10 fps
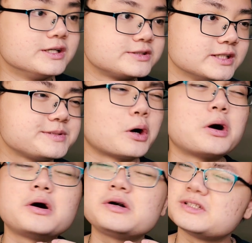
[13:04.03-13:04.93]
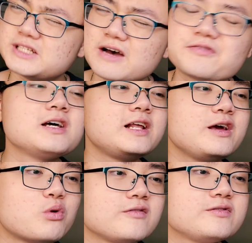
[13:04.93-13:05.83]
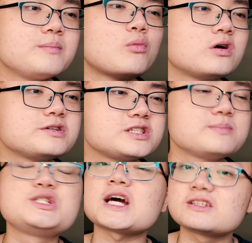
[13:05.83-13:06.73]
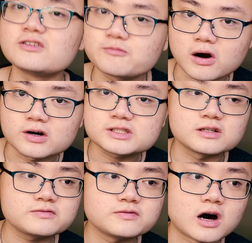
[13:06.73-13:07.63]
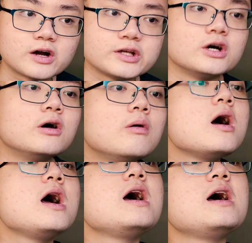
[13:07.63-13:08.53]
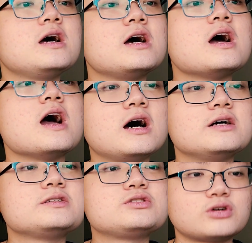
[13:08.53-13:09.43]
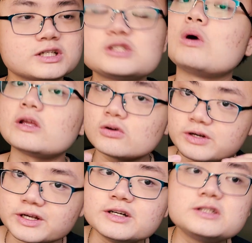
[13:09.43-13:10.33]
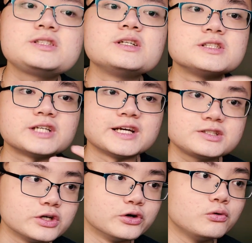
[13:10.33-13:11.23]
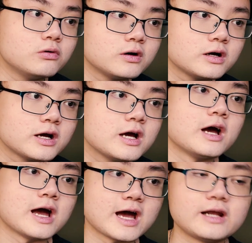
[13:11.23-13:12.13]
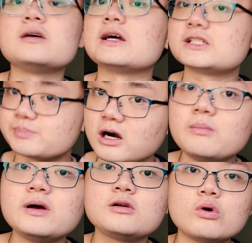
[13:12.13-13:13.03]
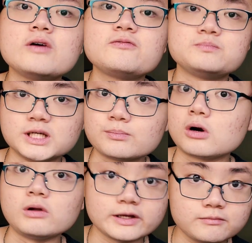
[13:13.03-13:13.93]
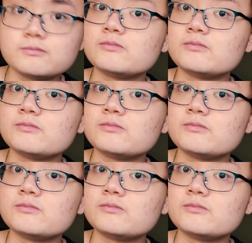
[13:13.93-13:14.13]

ear tips are definitely one of the more subjective parts of audio. Trust what your ears say to you and experiment with tip rolling